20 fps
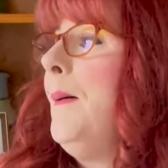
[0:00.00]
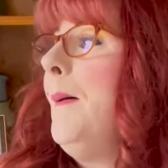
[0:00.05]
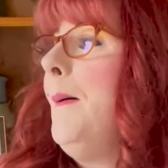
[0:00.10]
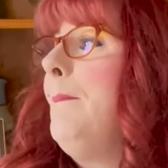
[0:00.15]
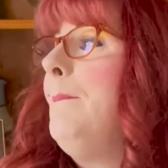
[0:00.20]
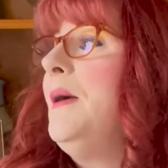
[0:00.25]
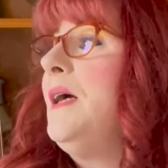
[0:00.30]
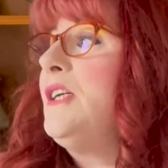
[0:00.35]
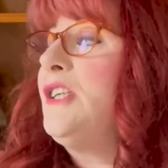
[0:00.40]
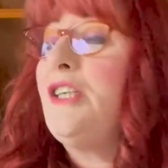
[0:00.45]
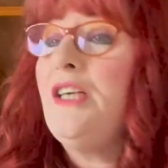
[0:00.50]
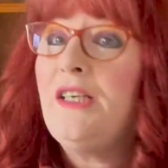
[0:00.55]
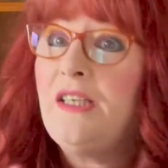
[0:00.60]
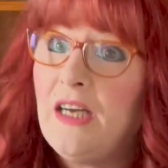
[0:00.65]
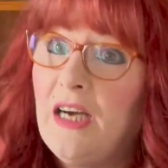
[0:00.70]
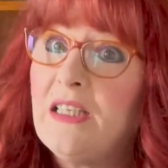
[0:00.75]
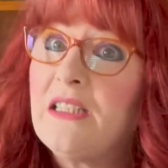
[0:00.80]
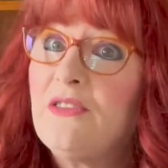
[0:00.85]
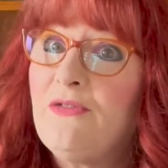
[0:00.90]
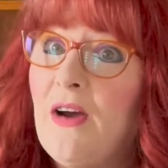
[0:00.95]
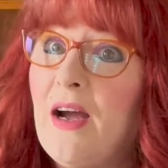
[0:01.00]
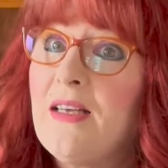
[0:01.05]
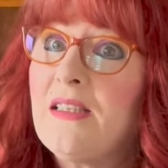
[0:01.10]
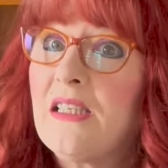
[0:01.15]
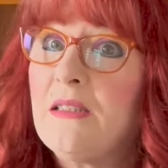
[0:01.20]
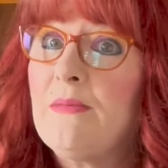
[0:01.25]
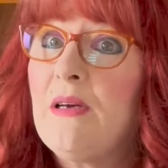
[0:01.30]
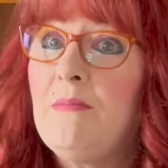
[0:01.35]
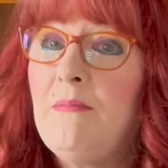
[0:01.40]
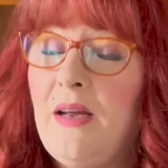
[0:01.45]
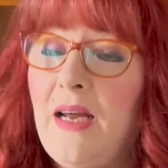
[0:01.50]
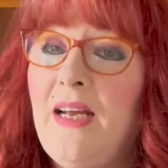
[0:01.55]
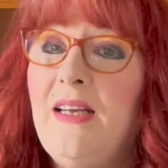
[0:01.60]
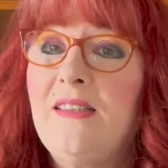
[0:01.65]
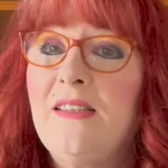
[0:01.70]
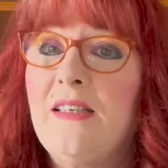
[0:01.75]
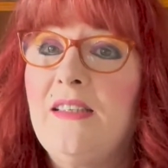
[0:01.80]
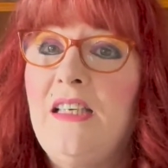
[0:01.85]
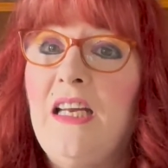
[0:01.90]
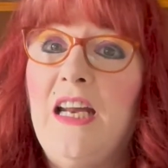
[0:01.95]
But she does find some
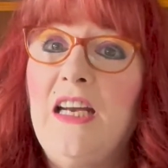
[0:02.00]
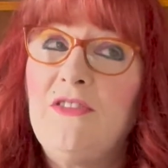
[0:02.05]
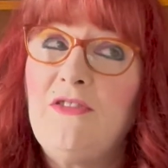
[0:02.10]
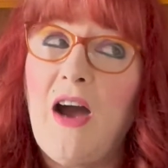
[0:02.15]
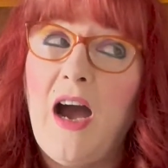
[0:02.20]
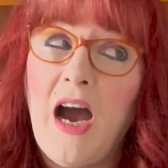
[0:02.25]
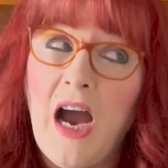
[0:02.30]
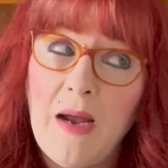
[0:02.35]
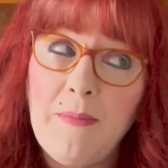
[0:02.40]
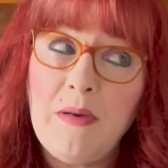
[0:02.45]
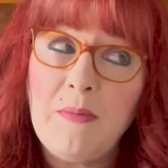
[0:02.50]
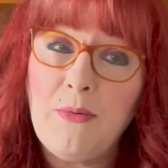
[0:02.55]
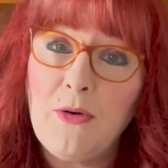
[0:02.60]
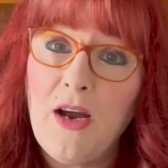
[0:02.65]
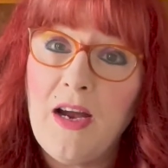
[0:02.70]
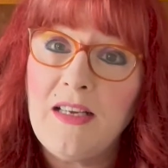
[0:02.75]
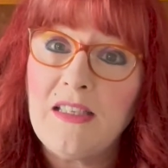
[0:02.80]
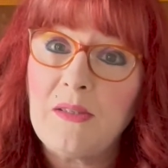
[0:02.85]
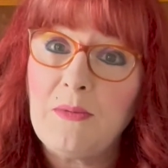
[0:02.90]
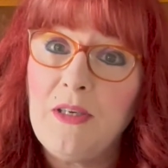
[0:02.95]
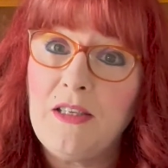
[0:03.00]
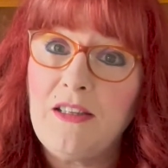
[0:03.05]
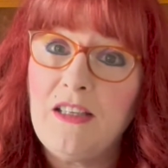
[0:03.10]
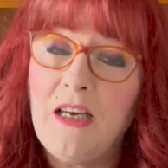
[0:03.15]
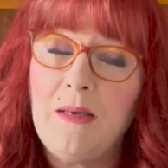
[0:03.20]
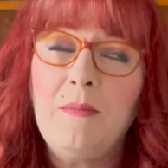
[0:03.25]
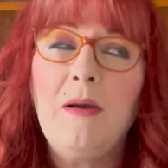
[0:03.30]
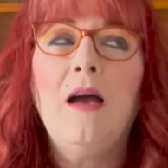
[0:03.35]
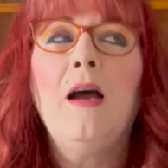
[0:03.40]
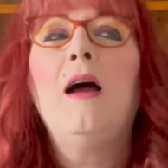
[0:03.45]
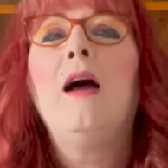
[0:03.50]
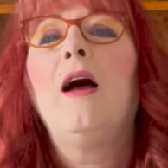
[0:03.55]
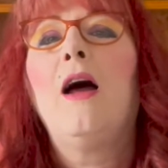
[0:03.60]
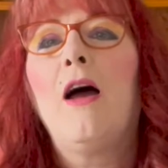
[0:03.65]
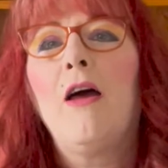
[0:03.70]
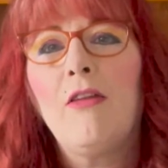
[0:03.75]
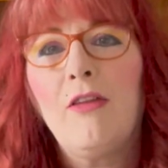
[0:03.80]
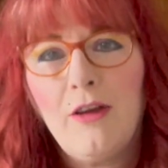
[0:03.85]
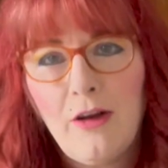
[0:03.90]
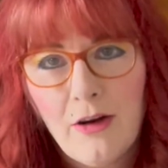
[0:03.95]
amazing teacups. And if I'm impressed with them,
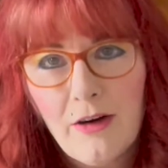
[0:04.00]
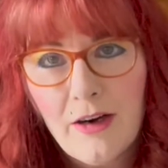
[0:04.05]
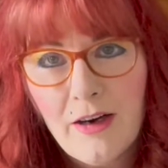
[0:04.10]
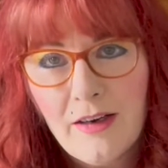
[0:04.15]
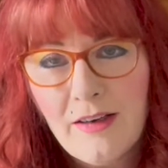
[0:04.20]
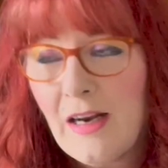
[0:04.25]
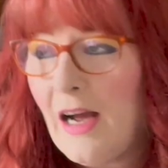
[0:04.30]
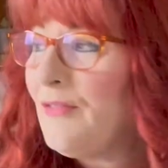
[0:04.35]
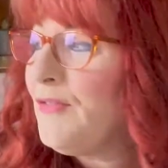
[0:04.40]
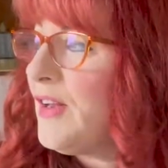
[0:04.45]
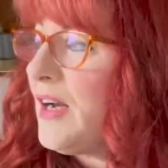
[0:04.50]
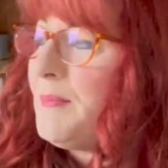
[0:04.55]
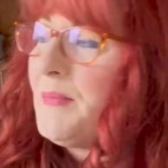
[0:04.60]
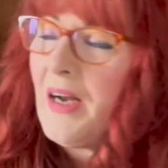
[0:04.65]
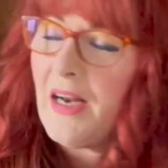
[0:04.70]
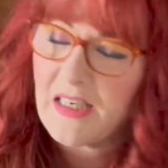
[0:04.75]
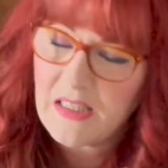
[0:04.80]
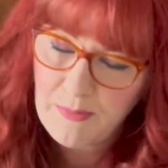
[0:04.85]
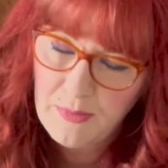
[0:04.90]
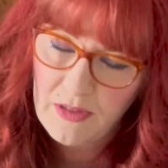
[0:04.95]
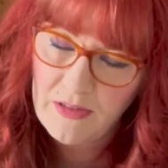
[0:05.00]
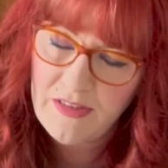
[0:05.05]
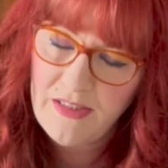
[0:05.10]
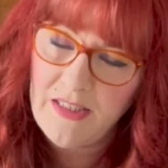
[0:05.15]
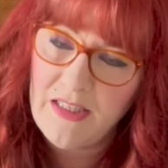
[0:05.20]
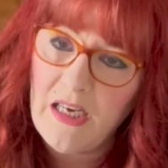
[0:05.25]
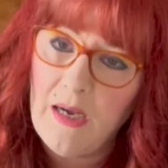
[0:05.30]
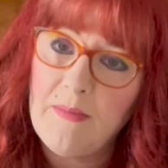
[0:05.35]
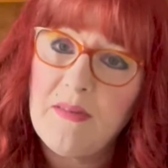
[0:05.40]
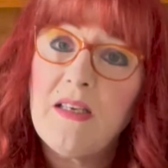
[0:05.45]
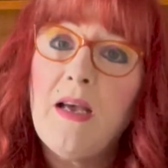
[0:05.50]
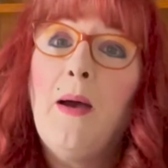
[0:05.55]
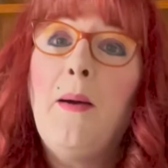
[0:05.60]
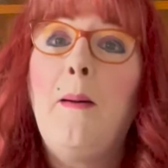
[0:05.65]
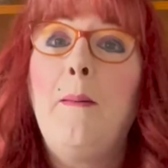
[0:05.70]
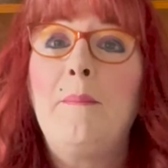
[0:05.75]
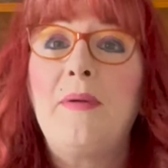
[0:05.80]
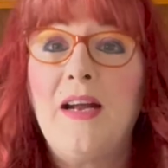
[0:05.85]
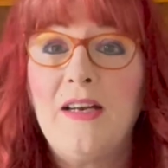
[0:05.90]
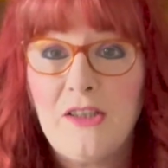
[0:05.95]
they're good. Not that I'm an expert on teacups,
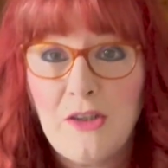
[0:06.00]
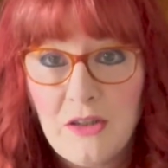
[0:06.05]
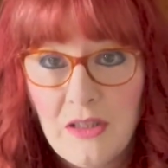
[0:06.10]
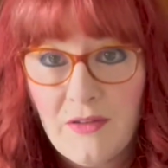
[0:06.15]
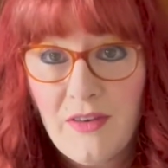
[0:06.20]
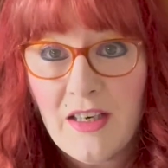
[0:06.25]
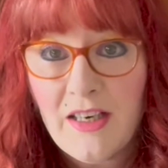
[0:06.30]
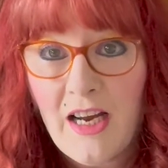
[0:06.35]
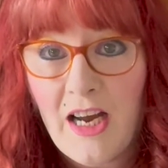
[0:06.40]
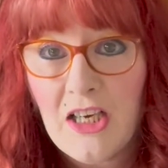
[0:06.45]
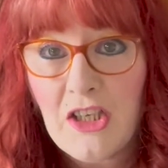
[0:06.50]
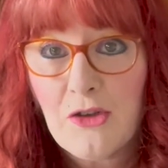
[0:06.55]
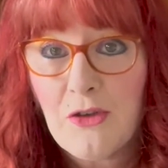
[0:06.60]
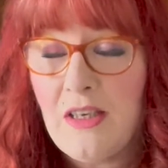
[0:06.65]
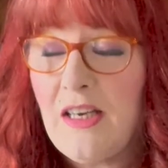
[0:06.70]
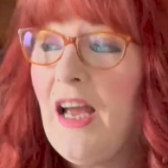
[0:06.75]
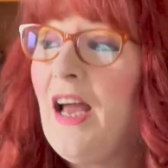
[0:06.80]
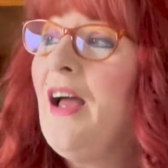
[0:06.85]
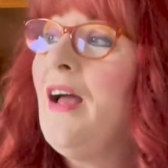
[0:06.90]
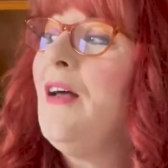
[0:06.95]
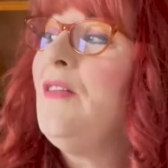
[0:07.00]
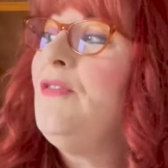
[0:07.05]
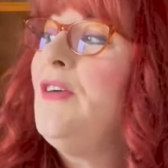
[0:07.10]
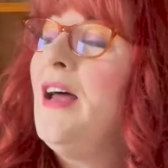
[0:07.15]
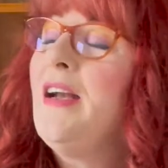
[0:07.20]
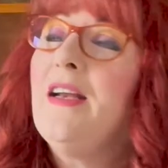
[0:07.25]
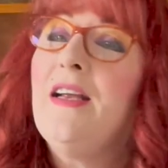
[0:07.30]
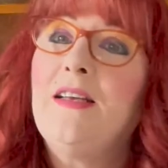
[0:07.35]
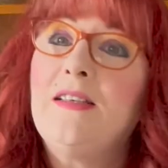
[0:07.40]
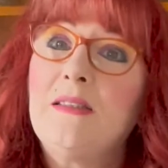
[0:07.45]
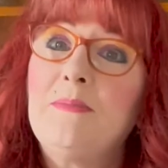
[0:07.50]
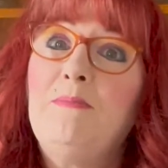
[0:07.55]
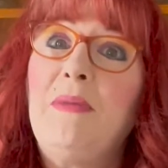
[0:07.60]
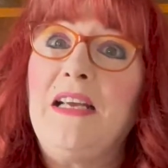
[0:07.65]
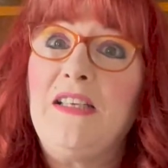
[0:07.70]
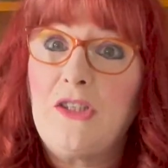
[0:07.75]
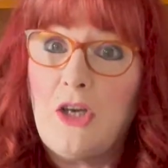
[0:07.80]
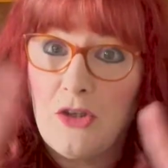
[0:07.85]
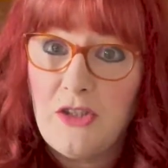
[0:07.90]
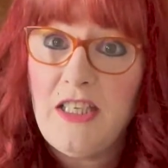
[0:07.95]
but I do live in a country that is
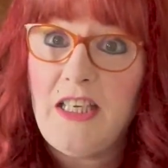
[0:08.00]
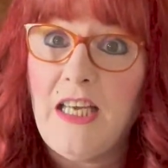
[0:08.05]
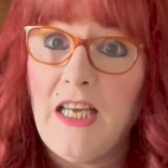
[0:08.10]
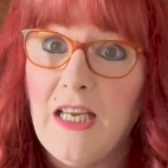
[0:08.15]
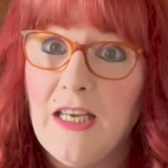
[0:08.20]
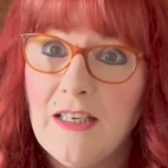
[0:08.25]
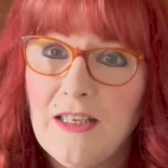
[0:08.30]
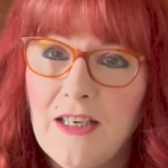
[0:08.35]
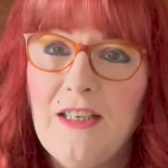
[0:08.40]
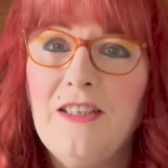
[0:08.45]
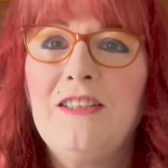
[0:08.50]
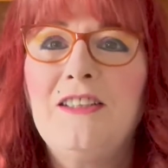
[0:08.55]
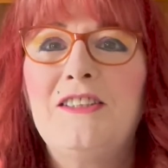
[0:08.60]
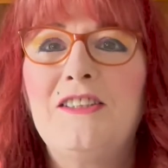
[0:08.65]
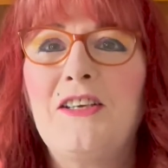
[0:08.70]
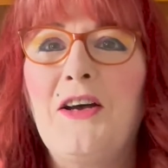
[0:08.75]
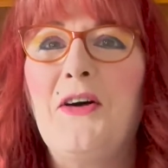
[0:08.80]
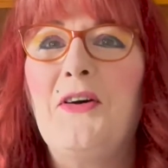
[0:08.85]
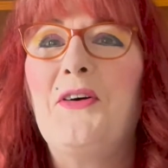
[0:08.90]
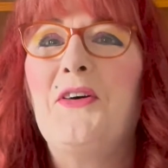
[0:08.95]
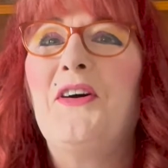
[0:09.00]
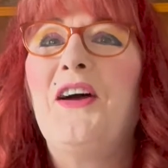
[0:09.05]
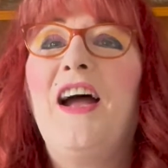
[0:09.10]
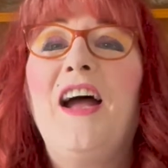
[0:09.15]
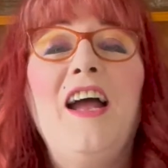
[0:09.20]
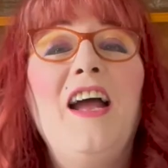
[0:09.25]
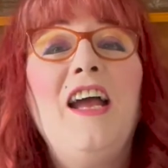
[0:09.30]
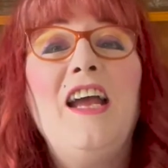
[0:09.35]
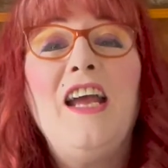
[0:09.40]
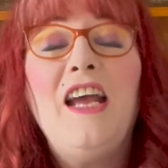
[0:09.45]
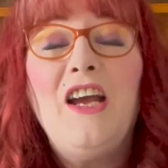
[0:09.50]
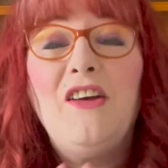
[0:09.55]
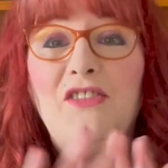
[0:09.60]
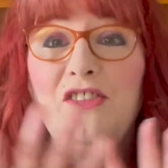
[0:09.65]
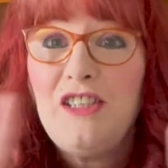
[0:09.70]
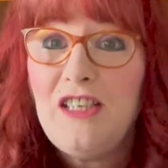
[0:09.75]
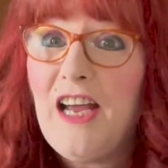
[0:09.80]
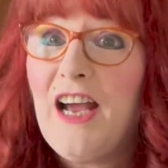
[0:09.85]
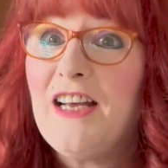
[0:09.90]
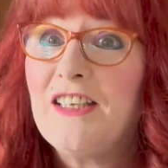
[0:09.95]
based on tea. So if
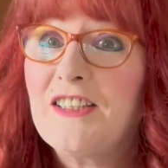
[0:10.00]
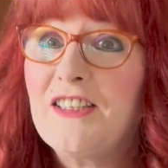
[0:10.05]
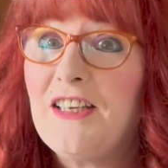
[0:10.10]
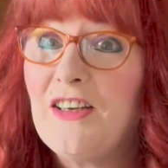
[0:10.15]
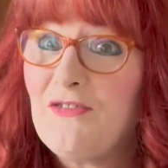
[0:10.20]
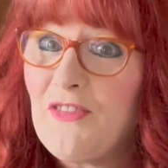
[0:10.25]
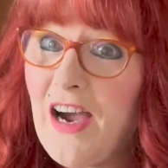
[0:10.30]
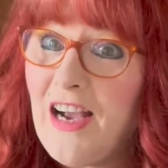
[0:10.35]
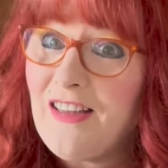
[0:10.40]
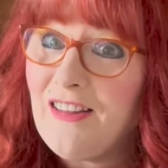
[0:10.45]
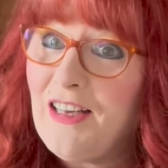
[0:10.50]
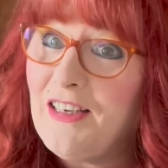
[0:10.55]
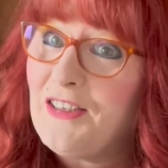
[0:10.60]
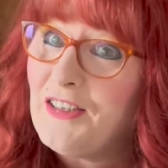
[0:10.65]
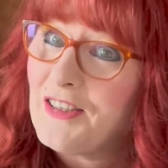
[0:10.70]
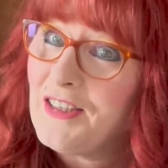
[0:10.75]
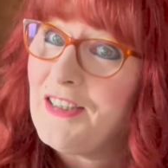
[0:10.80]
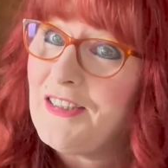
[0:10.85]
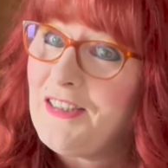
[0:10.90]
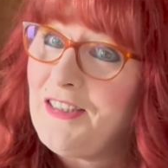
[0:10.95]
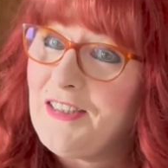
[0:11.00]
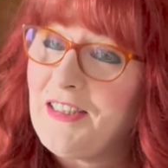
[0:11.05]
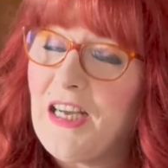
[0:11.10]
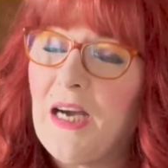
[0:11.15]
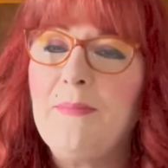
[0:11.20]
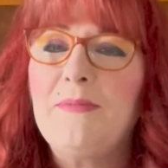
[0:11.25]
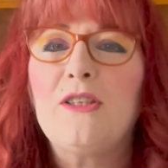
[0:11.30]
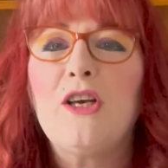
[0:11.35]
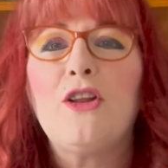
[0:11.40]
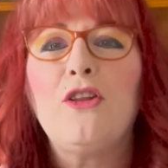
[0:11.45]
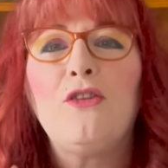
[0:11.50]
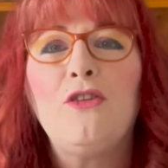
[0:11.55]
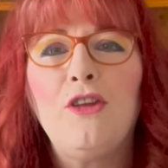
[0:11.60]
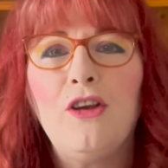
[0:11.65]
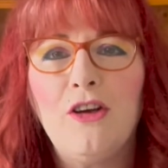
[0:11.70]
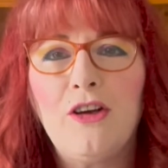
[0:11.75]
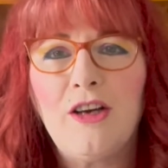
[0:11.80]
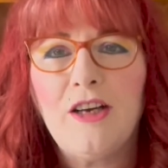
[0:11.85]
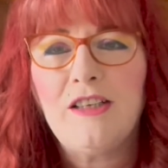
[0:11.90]
I think they're good teacups, they're good